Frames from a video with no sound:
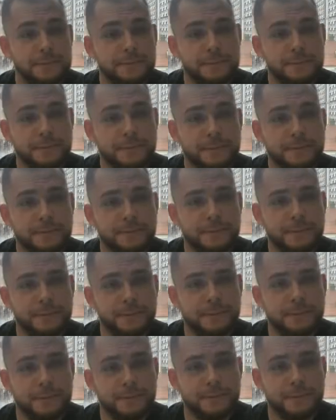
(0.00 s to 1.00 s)

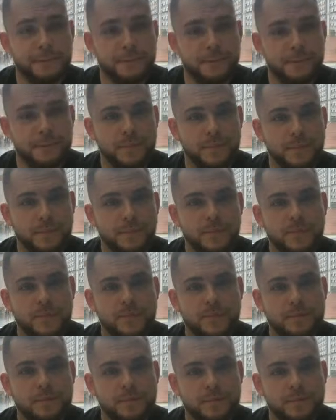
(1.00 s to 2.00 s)

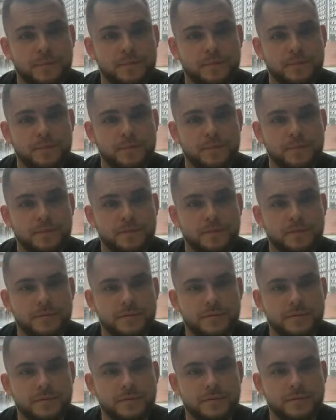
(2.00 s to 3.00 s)

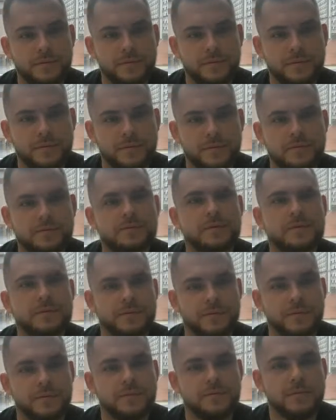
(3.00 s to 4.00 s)

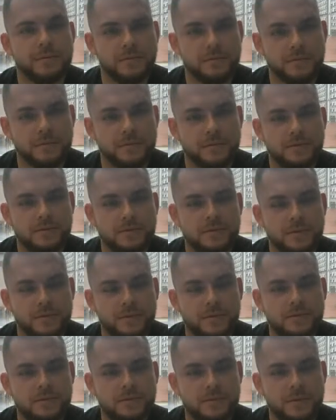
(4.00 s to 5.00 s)

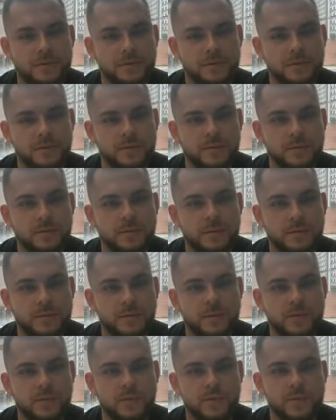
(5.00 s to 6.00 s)

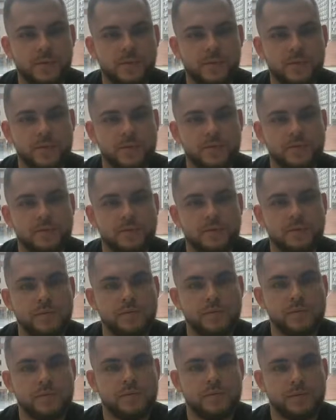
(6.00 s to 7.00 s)

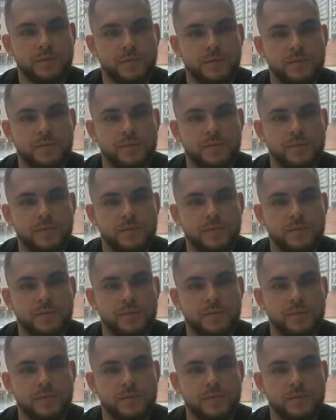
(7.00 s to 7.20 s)
This person isn't speaking.